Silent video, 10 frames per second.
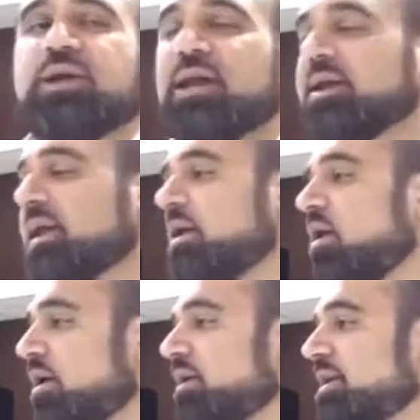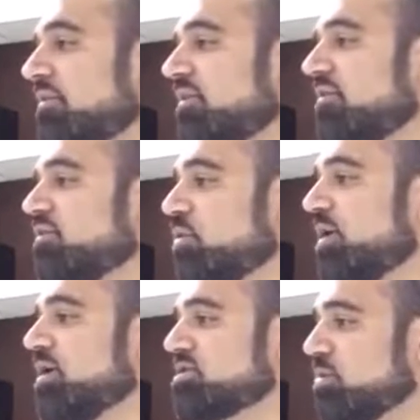you're not going to get a heart attack for giving
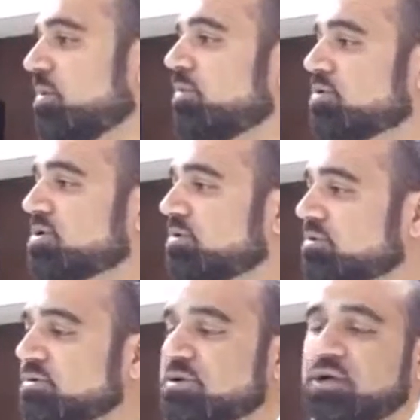$20 to one person.